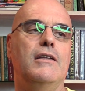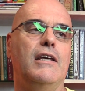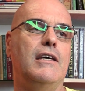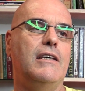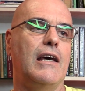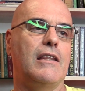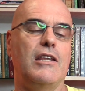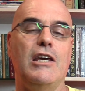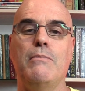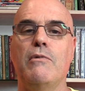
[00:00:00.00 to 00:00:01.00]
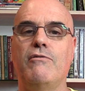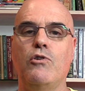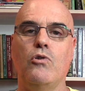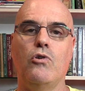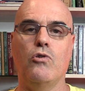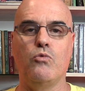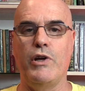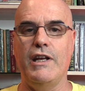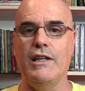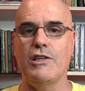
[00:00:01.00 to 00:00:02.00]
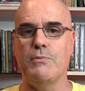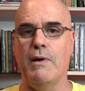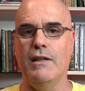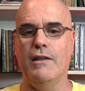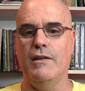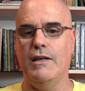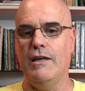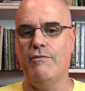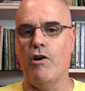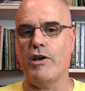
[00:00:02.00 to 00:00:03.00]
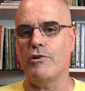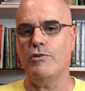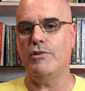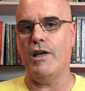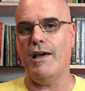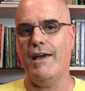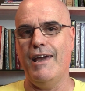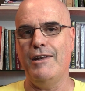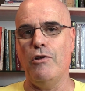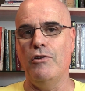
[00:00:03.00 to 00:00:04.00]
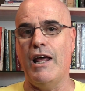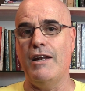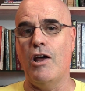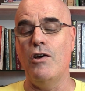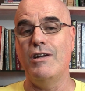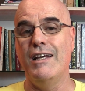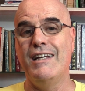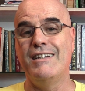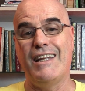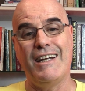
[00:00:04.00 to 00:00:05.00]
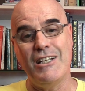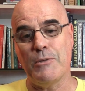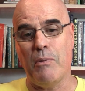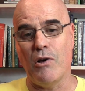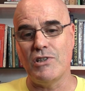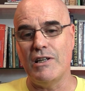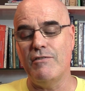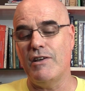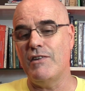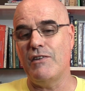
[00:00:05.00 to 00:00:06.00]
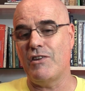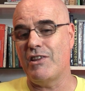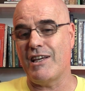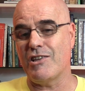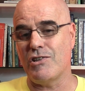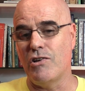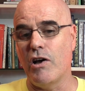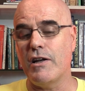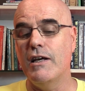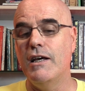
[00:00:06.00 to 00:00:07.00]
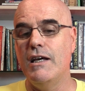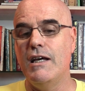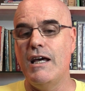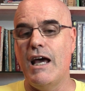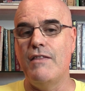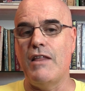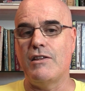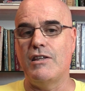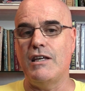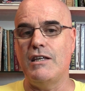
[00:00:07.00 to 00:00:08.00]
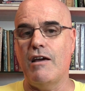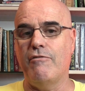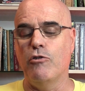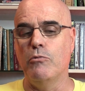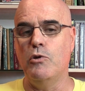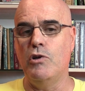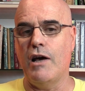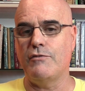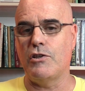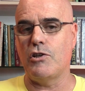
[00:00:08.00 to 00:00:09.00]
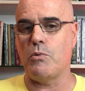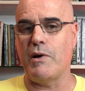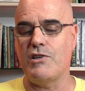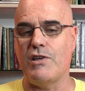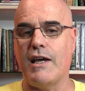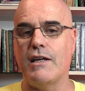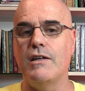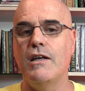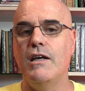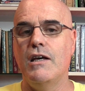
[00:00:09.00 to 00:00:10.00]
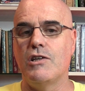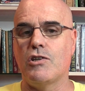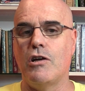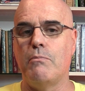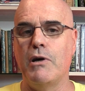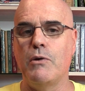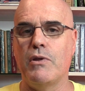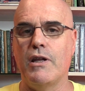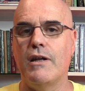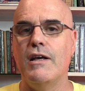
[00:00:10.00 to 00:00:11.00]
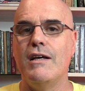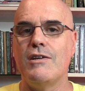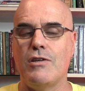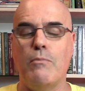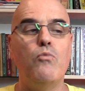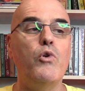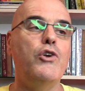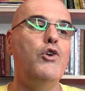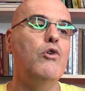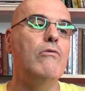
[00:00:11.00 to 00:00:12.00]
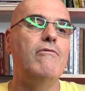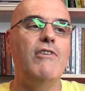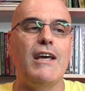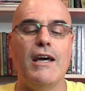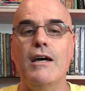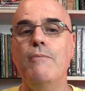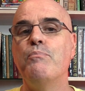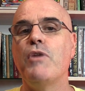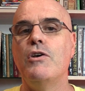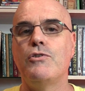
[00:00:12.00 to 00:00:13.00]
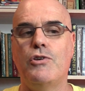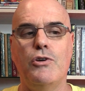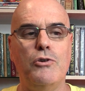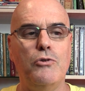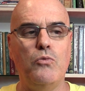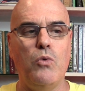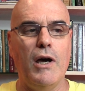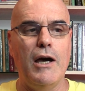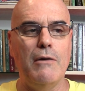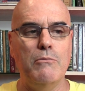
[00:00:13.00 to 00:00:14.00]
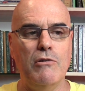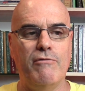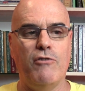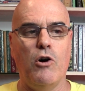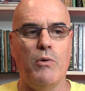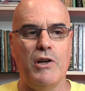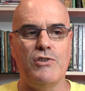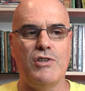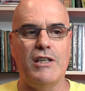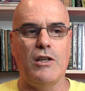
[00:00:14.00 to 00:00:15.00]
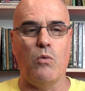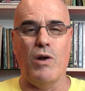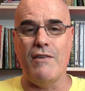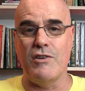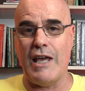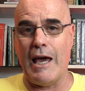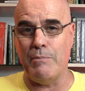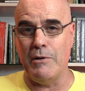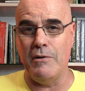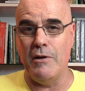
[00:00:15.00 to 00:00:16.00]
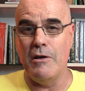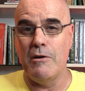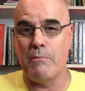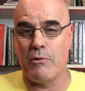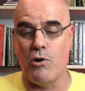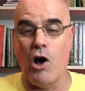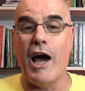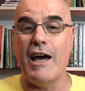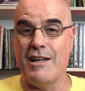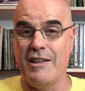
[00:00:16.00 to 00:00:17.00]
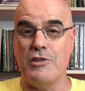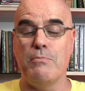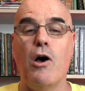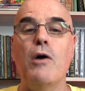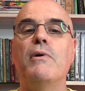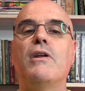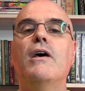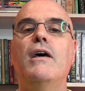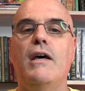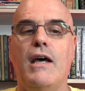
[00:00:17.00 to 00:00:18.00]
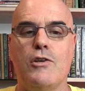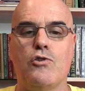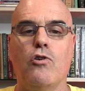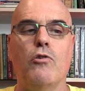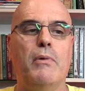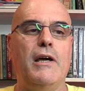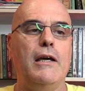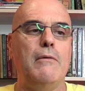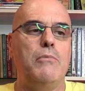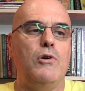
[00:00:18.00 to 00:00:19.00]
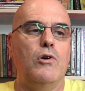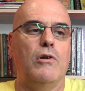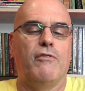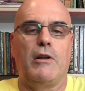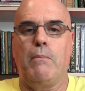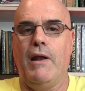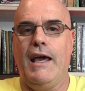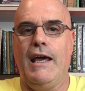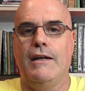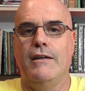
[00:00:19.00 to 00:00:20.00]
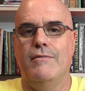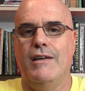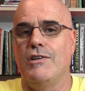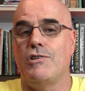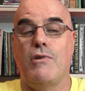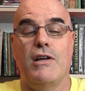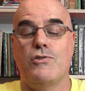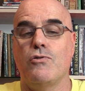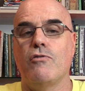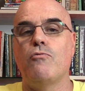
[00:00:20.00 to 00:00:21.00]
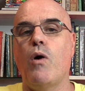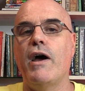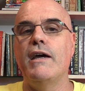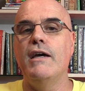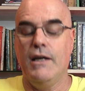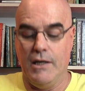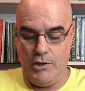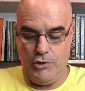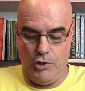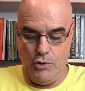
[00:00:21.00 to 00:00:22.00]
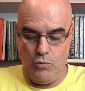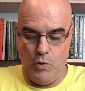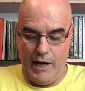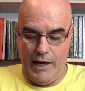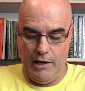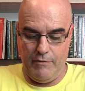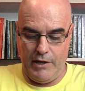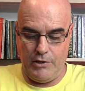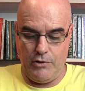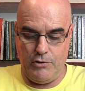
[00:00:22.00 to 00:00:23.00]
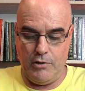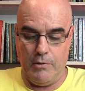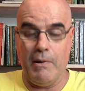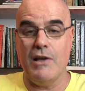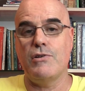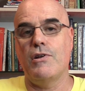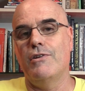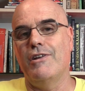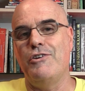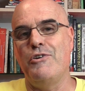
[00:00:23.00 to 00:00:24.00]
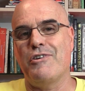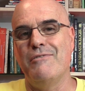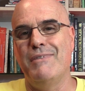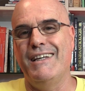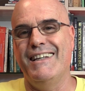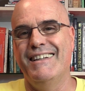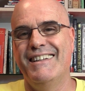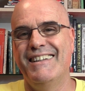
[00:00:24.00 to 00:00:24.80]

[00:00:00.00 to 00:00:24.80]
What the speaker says: the theme of your reading this month, if I could end on that note, that it is positive, even if you think it's not, and that the full moon after the 22nd is going to bring with it some renewed vigor to move forward and see that whatever's happened prior to this moment has all been beautifully planned in a strange sort of way to elevate you to the best that you can be.